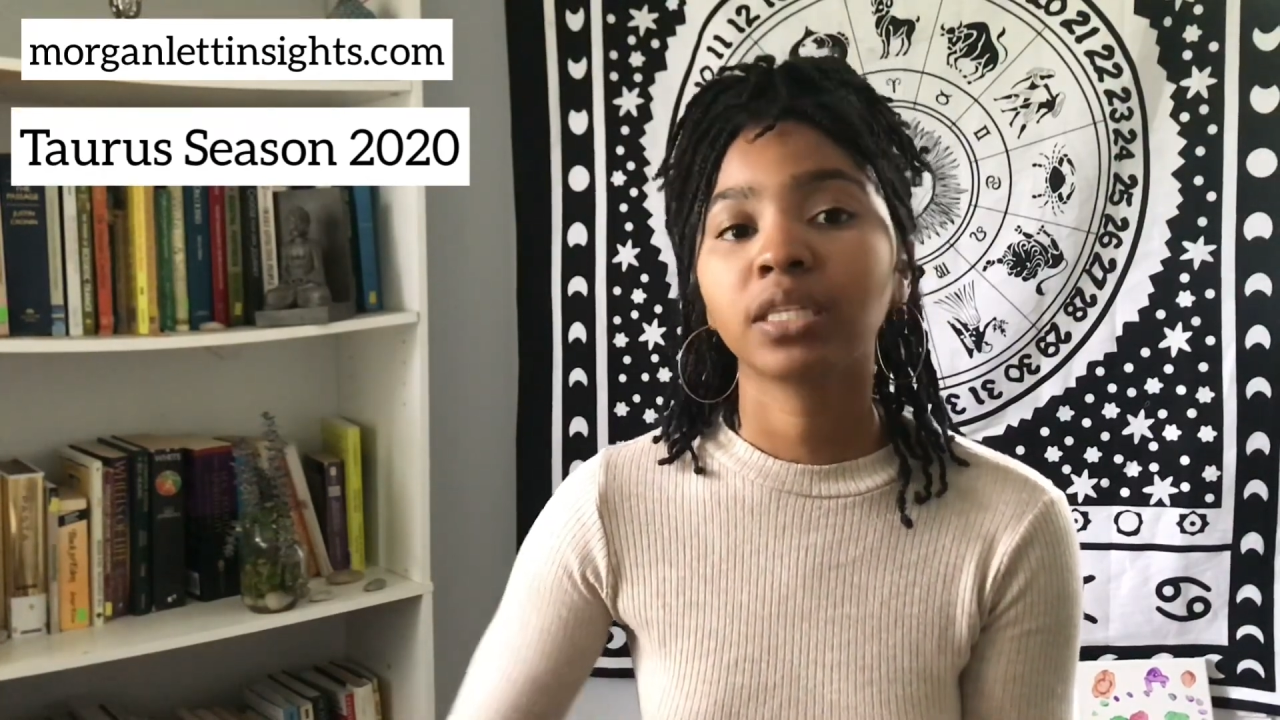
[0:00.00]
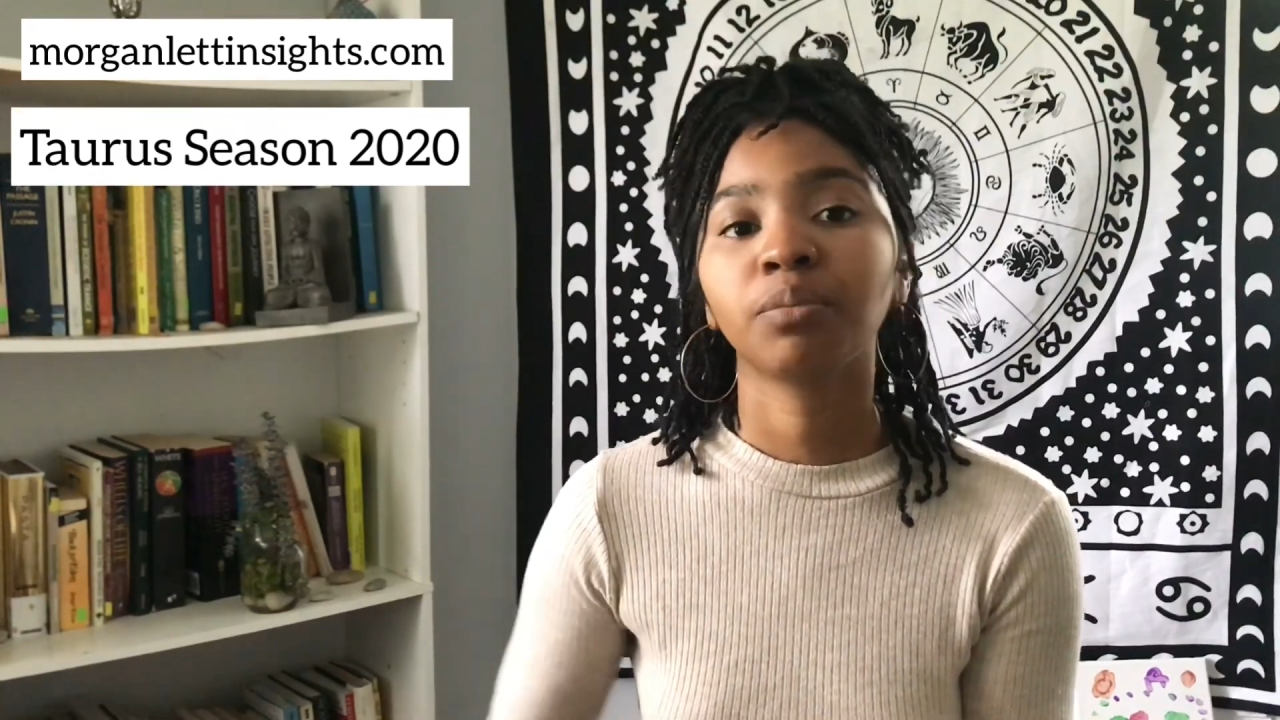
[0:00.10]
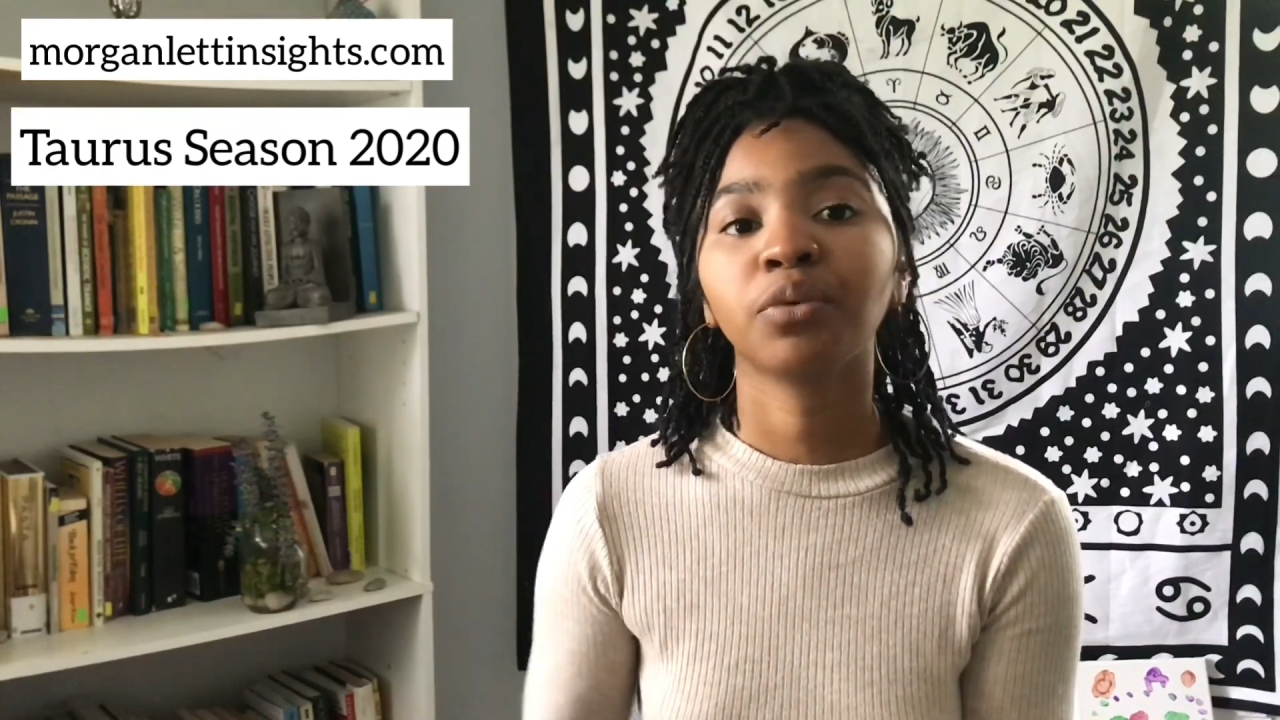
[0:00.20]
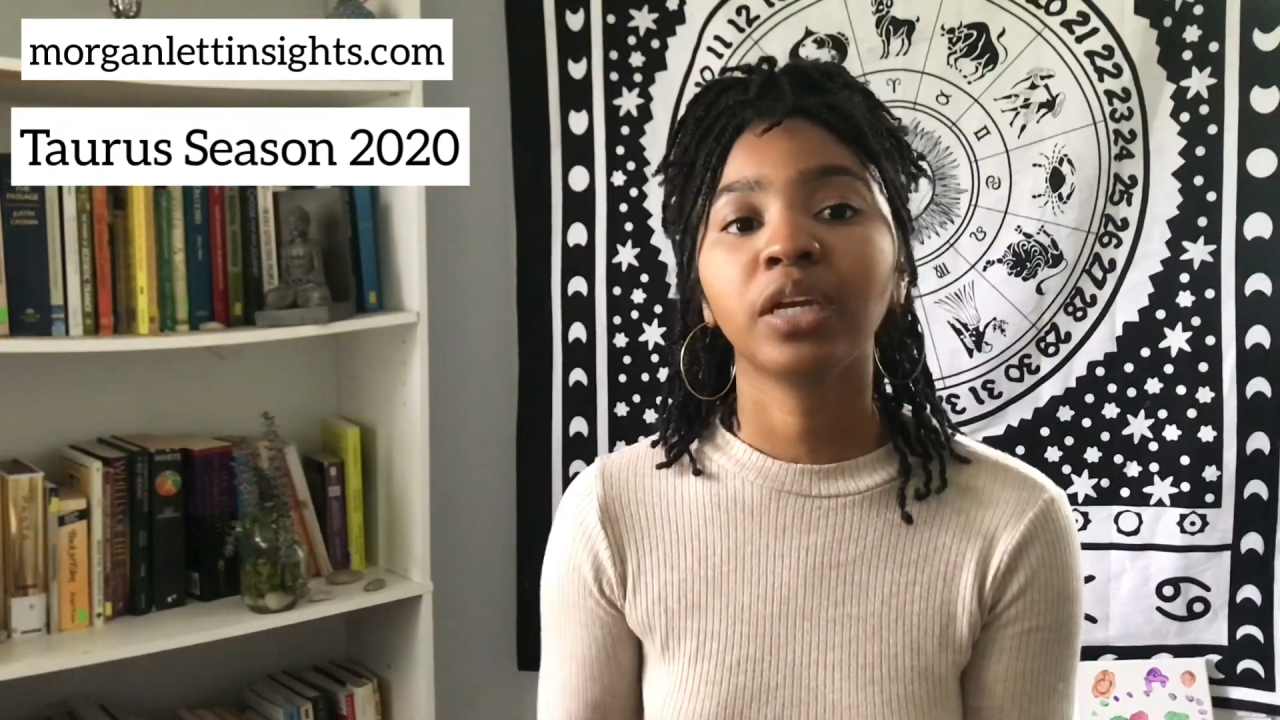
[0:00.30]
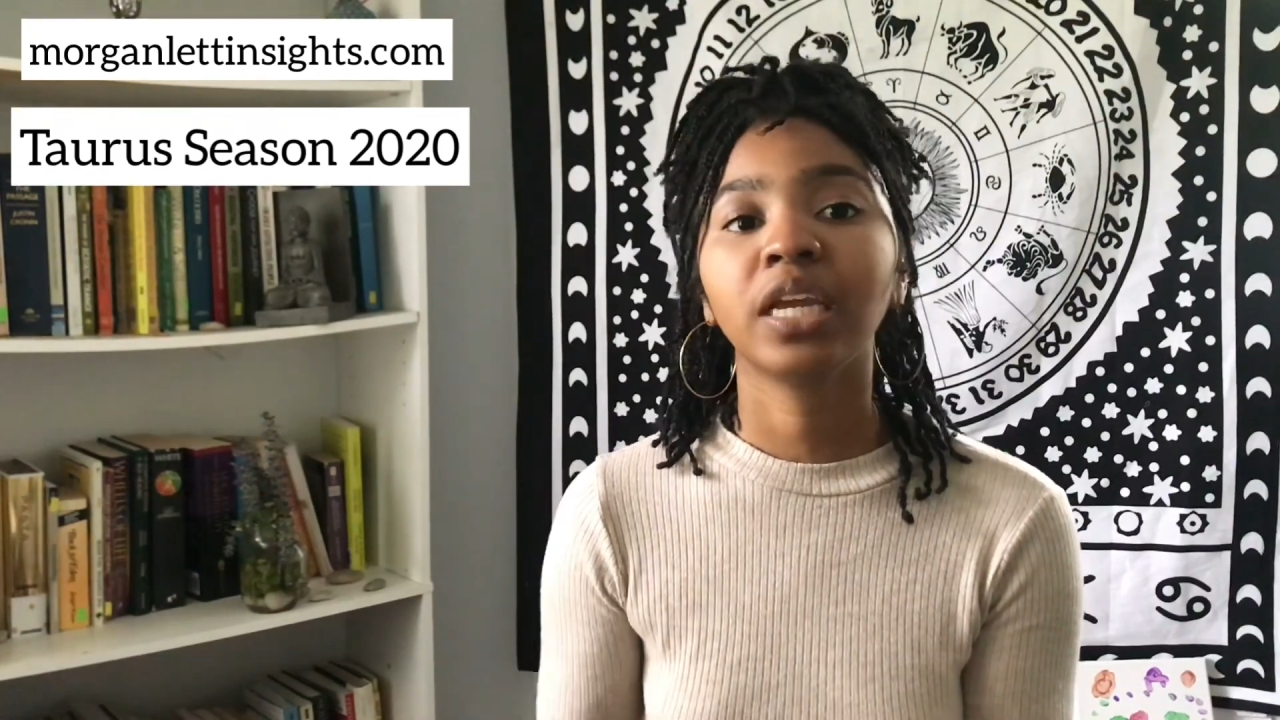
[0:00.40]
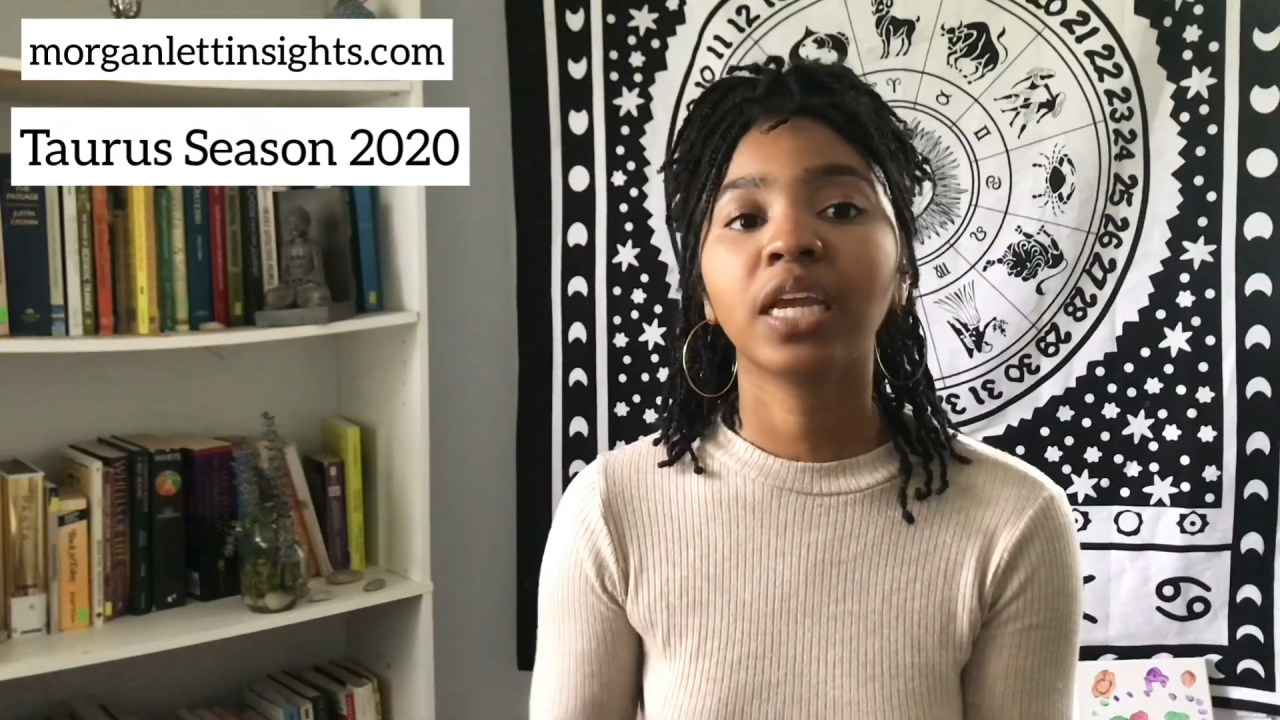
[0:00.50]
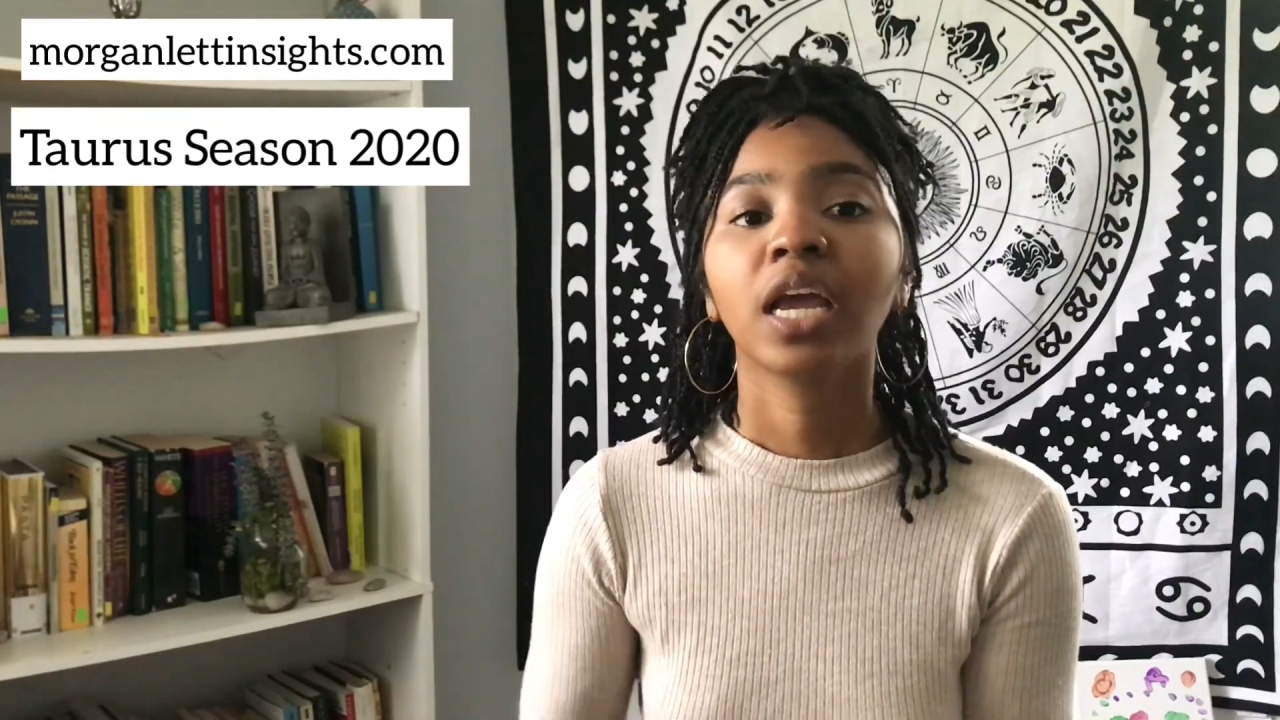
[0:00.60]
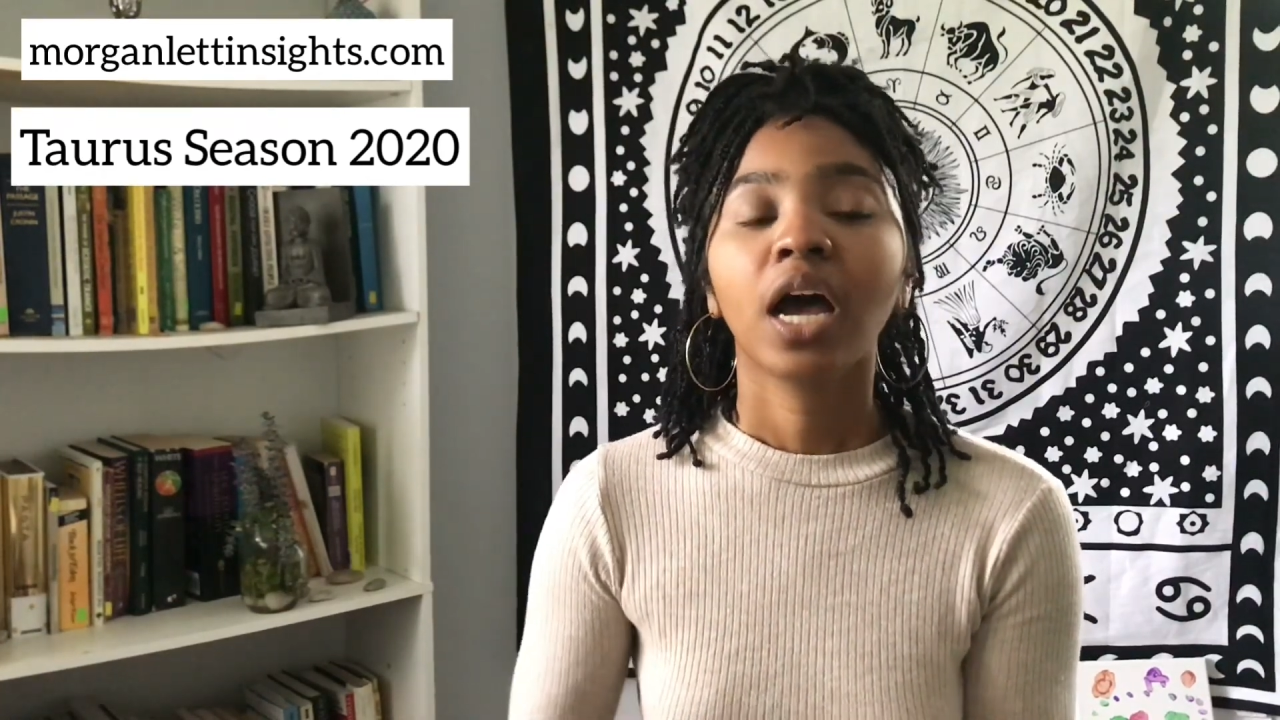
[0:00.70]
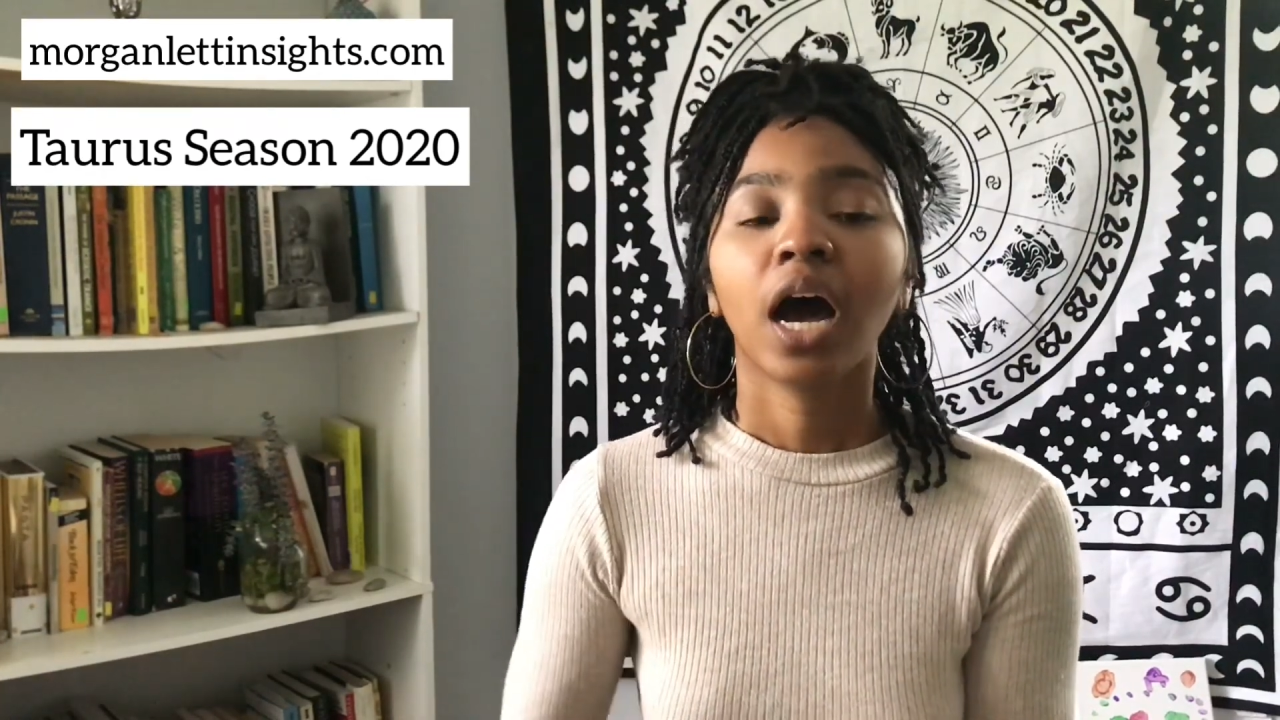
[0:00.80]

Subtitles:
to bring